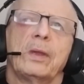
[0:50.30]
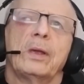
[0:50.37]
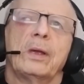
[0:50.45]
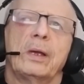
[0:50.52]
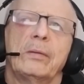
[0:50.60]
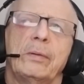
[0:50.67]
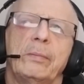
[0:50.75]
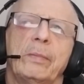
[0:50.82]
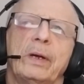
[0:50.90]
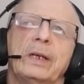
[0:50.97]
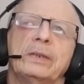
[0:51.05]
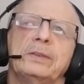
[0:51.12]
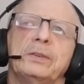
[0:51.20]
I
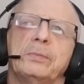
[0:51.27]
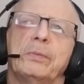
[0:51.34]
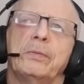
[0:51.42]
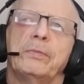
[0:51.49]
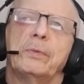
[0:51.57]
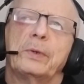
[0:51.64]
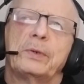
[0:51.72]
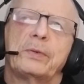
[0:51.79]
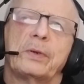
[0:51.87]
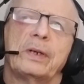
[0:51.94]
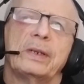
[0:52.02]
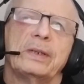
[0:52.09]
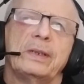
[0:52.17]
remind you, before
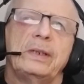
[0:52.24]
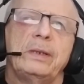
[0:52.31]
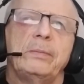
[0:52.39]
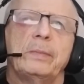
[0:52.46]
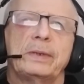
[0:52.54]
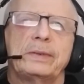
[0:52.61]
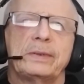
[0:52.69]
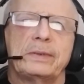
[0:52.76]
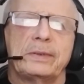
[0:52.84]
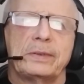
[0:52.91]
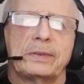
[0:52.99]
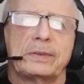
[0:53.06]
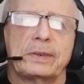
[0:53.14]
trying any methods
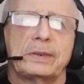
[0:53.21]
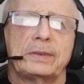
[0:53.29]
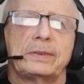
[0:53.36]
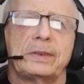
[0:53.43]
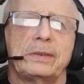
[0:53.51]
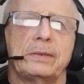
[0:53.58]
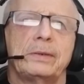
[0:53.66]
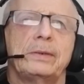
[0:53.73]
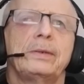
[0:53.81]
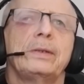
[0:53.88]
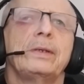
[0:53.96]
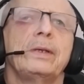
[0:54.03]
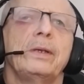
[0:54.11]
discussed here,
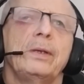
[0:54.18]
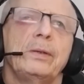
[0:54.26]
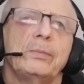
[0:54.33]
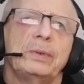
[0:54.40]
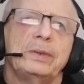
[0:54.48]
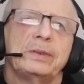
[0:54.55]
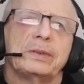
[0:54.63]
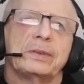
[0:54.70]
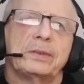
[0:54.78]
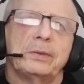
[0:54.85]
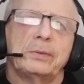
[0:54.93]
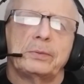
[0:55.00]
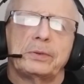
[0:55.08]
please
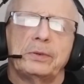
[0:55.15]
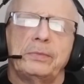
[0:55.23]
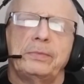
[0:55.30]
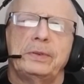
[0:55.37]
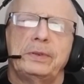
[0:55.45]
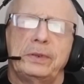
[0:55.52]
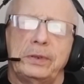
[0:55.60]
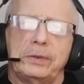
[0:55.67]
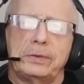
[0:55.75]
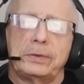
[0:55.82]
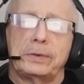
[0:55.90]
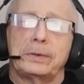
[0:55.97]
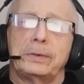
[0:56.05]
consult your
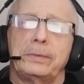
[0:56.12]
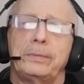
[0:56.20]
physician.